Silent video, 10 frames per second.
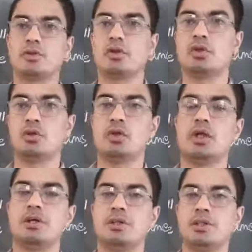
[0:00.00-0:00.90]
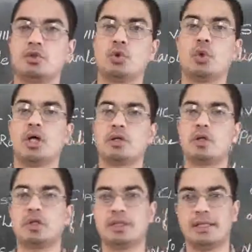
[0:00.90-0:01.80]
So these 2 are
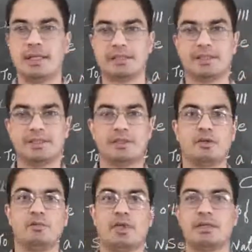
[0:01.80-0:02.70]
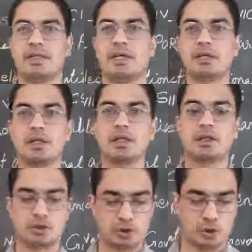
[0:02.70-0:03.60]
not elected, but they are
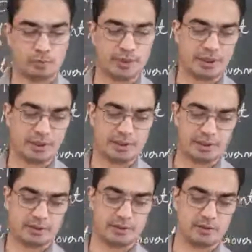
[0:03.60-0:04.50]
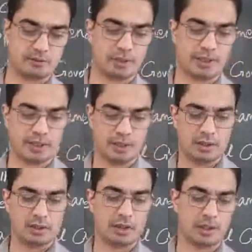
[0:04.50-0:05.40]
nominated by
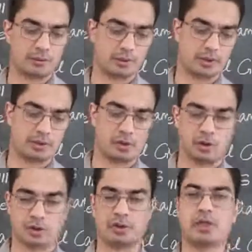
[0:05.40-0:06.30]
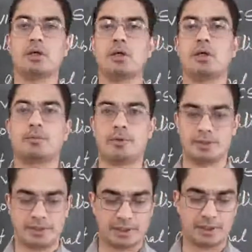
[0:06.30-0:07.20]
government or the
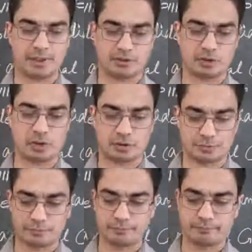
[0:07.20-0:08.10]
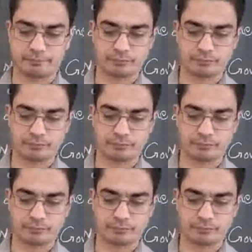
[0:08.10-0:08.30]
president and so on.